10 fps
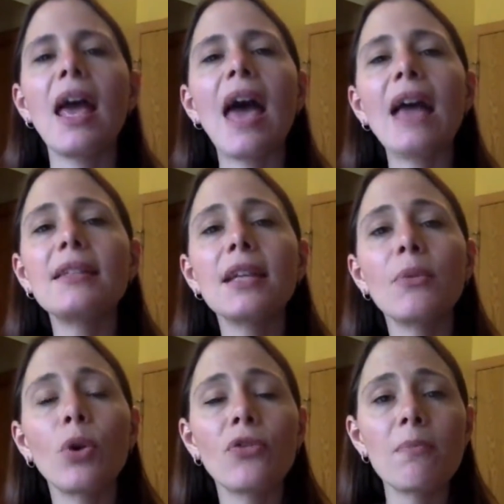As they
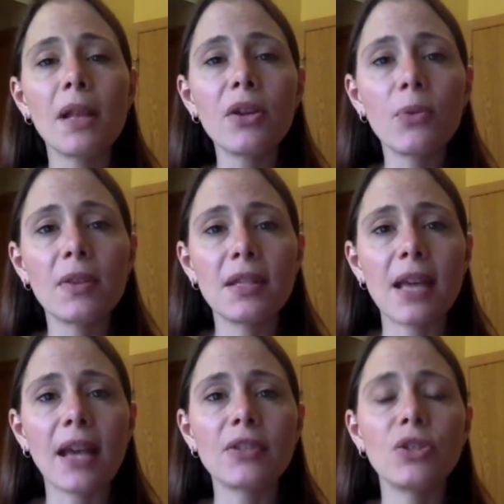get more familiar with the
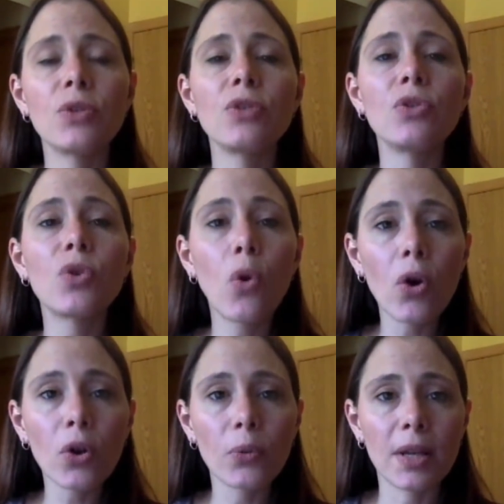text, you can do
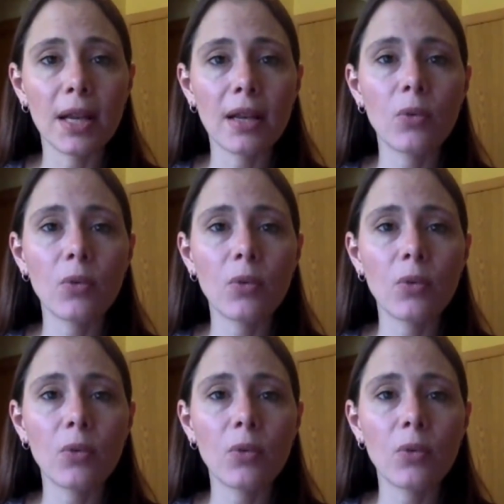choral reading,